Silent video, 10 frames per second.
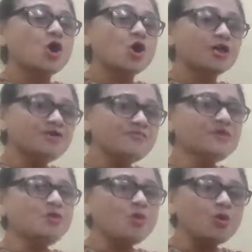
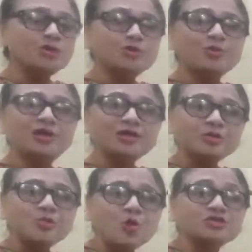even although it
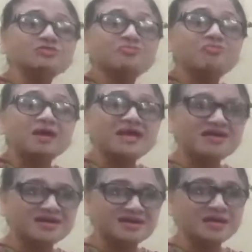was
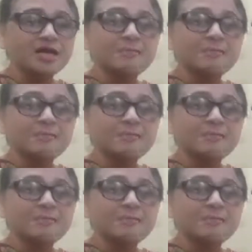bared,